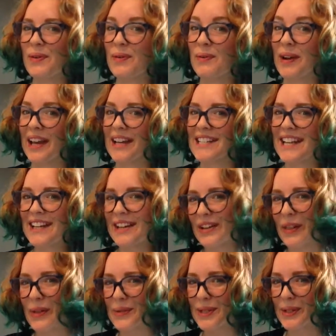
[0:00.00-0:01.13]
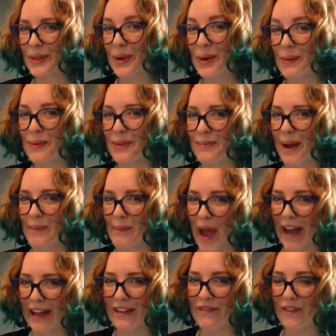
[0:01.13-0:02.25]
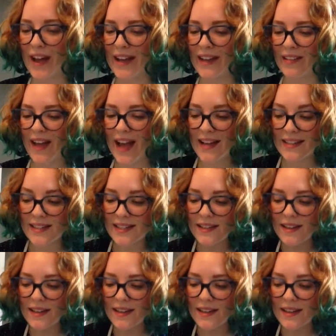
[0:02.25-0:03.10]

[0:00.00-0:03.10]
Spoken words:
when I take a closer look with my magnifying glass,